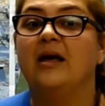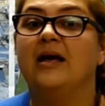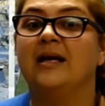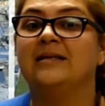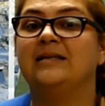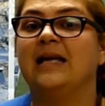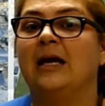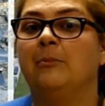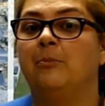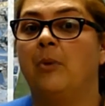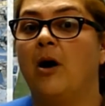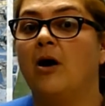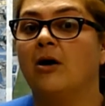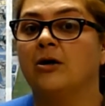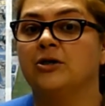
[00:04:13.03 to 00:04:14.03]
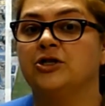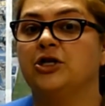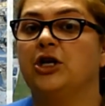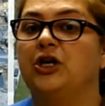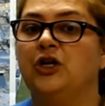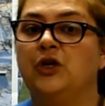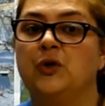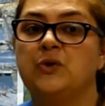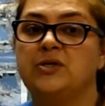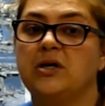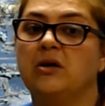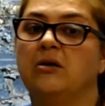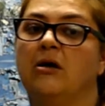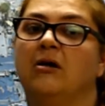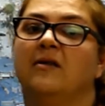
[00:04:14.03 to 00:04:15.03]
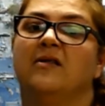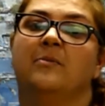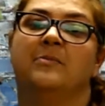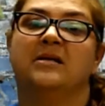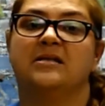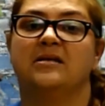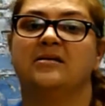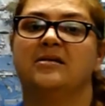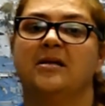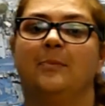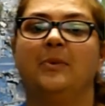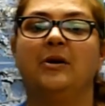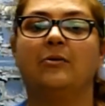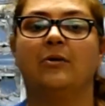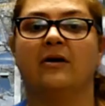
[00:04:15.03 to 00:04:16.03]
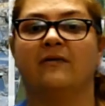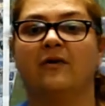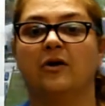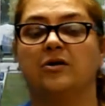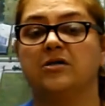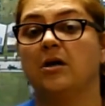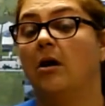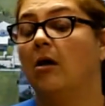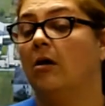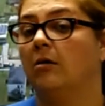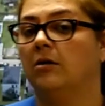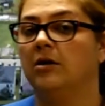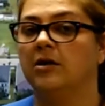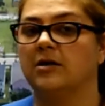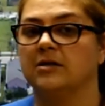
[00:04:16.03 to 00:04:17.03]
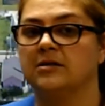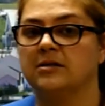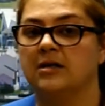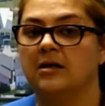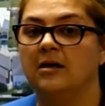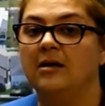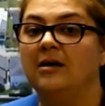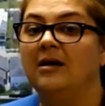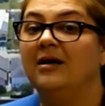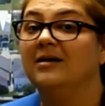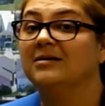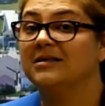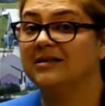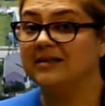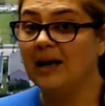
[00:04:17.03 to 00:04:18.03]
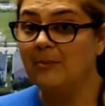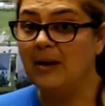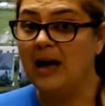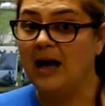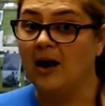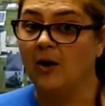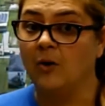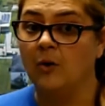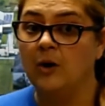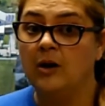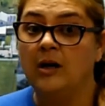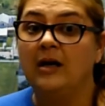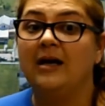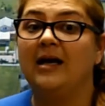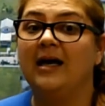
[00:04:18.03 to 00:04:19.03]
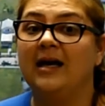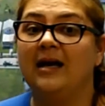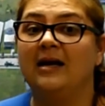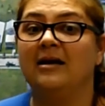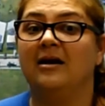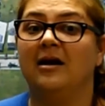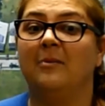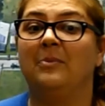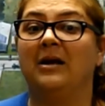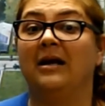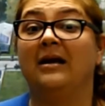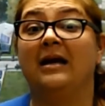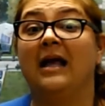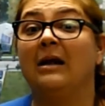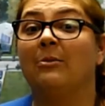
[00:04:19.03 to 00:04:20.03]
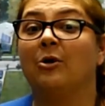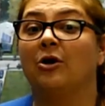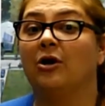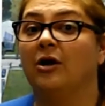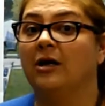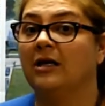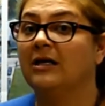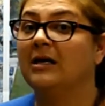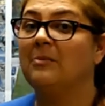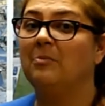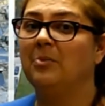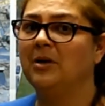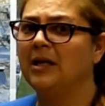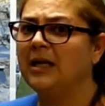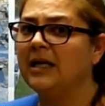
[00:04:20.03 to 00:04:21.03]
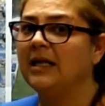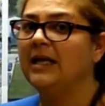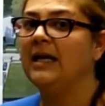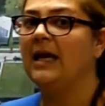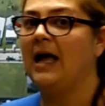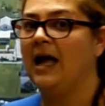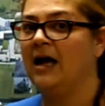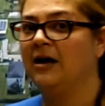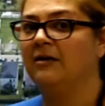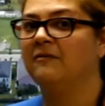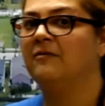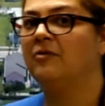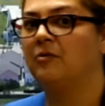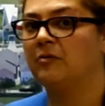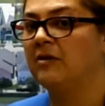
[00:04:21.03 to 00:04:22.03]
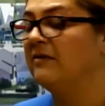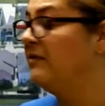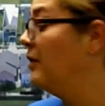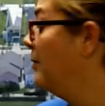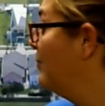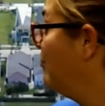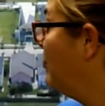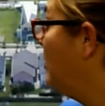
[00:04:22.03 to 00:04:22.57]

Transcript: It's a barge used along the Mississippi River to haul goods. Somehow, it ended up in a neighborhood completely out of the river.